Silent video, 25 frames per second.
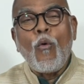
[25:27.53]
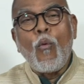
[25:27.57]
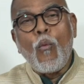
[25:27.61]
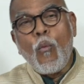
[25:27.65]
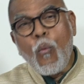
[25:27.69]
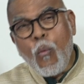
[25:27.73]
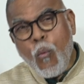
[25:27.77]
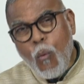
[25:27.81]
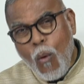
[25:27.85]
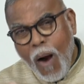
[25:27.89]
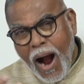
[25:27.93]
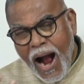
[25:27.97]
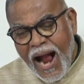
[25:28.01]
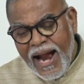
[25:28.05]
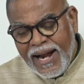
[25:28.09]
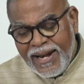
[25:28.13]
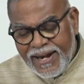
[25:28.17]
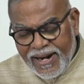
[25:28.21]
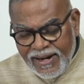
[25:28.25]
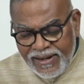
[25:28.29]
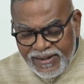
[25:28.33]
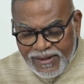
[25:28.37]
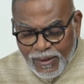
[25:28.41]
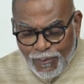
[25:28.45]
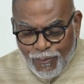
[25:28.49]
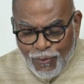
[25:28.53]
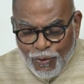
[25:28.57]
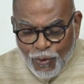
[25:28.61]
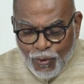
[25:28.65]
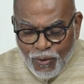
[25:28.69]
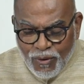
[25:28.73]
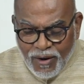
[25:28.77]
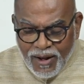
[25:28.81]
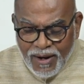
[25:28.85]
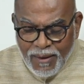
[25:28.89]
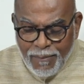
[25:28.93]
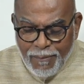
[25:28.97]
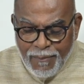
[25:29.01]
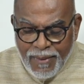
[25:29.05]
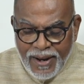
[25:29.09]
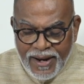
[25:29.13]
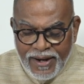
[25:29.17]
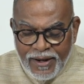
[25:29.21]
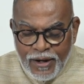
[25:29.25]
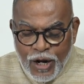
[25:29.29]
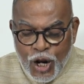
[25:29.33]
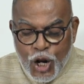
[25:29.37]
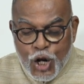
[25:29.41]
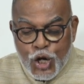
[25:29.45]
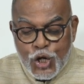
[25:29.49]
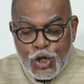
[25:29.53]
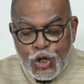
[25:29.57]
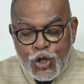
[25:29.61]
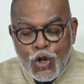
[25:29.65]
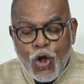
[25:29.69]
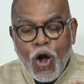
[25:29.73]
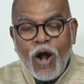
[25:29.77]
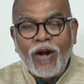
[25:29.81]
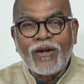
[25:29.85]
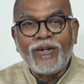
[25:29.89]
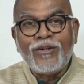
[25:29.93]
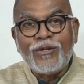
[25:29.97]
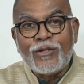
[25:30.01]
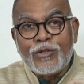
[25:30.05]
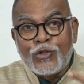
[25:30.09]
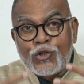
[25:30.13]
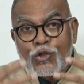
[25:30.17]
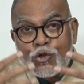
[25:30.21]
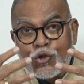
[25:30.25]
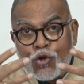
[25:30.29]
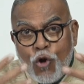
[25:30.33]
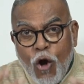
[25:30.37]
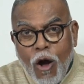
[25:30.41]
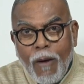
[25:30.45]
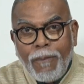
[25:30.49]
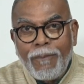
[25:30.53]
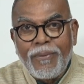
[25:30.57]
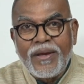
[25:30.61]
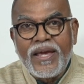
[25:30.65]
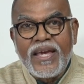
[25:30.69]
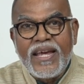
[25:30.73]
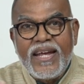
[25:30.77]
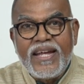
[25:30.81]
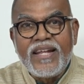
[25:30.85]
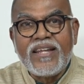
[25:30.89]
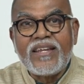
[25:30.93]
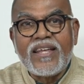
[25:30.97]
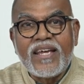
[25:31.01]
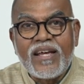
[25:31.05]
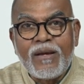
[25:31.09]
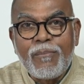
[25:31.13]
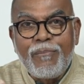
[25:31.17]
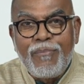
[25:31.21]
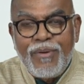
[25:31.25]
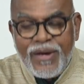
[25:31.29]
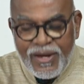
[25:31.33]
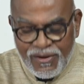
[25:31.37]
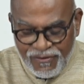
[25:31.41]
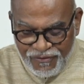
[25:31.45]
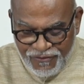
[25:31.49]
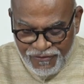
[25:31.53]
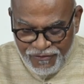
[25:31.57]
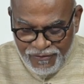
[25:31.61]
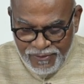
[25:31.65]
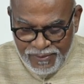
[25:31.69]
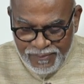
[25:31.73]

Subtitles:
why did the broken men not stop eating beef?